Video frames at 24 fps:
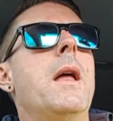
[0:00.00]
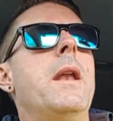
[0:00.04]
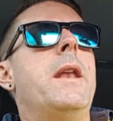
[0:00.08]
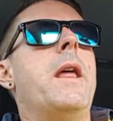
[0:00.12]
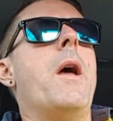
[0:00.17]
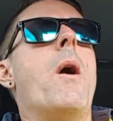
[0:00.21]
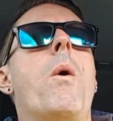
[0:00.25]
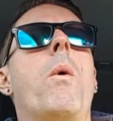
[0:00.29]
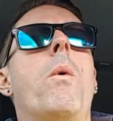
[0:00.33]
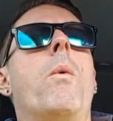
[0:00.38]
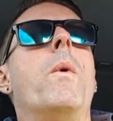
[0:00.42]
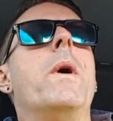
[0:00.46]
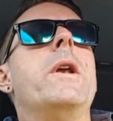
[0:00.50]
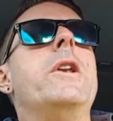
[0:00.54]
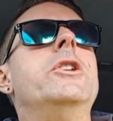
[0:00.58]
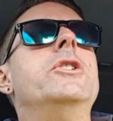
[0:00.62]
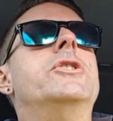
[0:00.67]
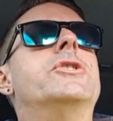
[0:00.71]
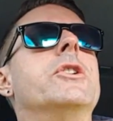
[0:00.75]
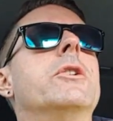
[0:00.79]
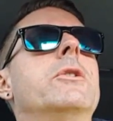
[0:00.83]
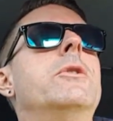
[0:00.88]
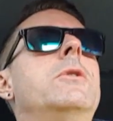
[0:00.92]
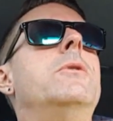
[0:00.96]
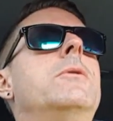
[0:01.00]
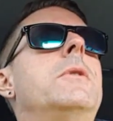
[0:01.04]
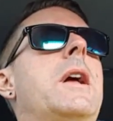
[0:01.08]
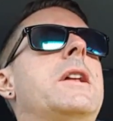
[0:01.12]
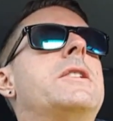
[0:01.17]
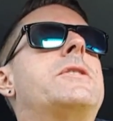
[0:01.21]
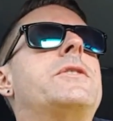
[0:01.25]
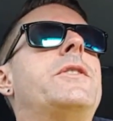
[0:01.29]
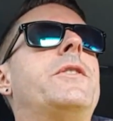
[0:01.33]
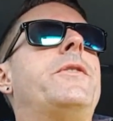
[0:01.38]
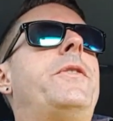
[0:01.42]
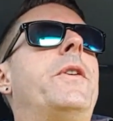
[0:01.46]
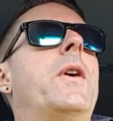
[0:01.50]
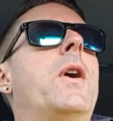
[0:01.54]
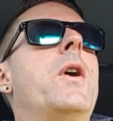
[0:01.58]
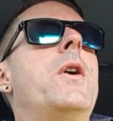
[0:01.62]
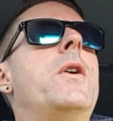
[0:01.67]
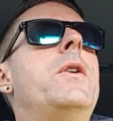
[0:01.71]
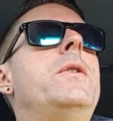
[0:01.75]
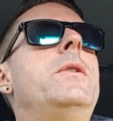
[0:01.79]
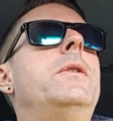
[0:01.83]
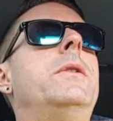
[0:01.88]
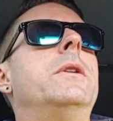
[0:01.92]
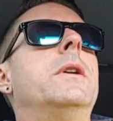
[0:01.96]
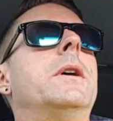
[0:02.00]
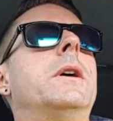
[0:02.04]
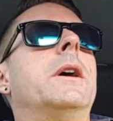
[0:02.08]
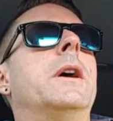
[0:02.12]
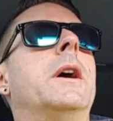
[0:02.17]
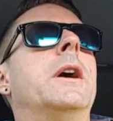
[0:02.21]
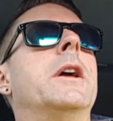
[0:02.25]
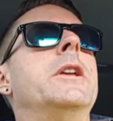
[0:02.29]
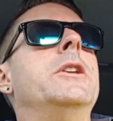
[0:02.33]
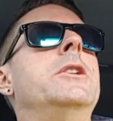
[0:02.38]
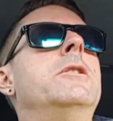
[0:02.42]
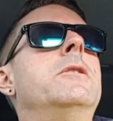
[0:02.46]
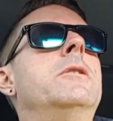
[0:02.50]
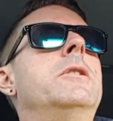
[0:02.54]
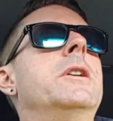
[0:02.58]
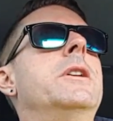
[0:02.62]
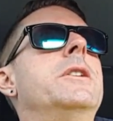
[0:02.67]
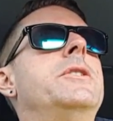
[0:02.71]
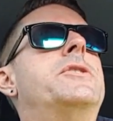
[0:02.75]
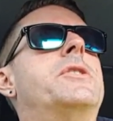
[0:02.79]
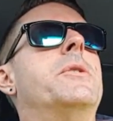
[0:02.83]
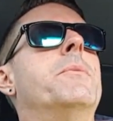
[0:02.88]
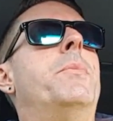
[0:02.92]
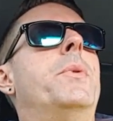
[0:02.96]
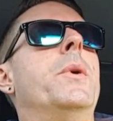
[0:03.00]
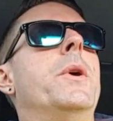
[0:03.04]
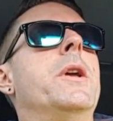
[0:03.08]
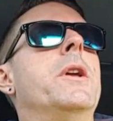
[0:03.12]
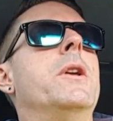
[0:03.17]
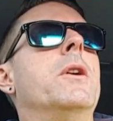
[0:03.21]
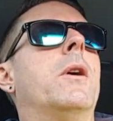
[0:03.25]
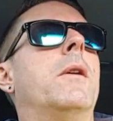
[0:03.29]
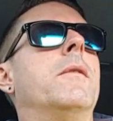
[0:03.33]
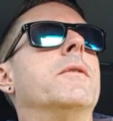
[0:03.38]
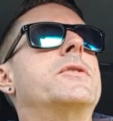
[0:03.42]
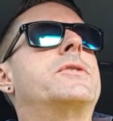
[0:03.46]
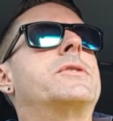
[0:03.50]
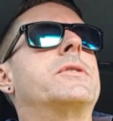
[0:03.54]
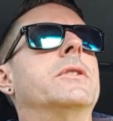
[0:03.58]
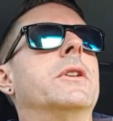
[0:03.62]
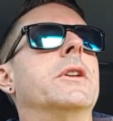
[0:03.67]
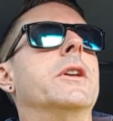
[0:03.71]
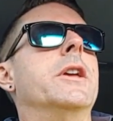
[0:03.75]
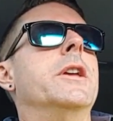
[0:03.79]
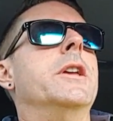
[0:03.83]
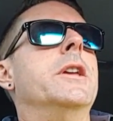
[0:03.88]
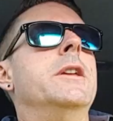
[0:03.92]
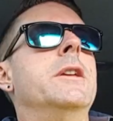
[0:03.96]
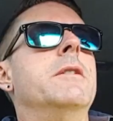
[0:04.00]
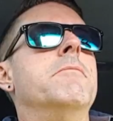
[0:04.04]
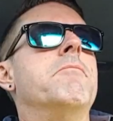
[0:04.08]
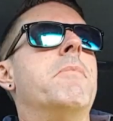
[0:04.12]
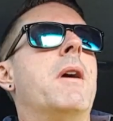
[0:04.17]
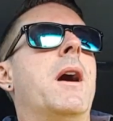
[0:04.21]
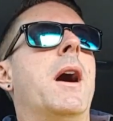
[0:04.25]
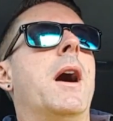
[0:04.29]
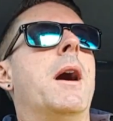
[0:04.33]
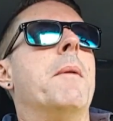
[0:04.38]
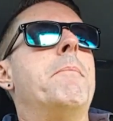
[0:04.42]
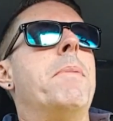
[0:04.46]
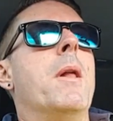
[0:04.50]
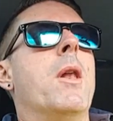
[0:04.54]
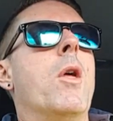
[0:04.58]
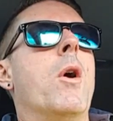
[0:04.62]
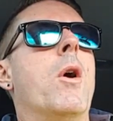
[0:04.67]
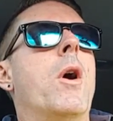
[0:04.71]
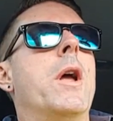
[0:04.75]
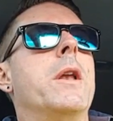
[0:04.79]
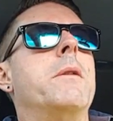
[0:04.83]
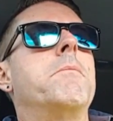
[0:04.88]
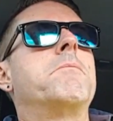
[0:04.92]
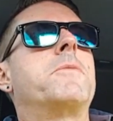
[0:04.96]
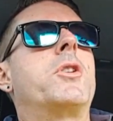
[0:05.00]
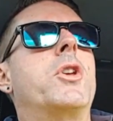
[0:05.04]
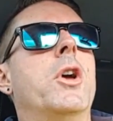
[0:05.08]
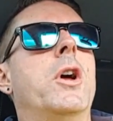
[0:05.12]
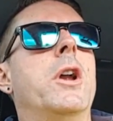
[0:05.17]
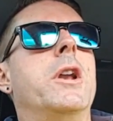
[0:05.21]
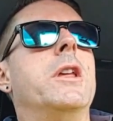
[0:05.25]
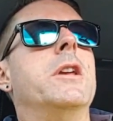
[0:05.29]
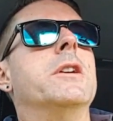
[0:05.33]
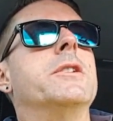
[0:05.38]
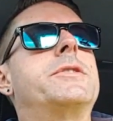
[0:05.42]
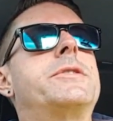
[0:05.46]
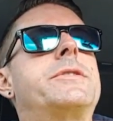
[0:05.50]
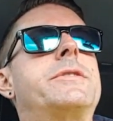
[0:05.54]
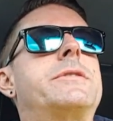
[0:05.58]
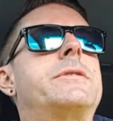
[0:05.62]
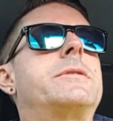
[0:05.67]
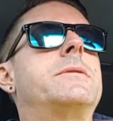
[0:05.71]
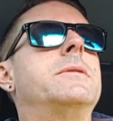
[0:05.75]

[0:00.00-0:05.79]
now, when you do answer the phone, you need to be obviously polite, courteous.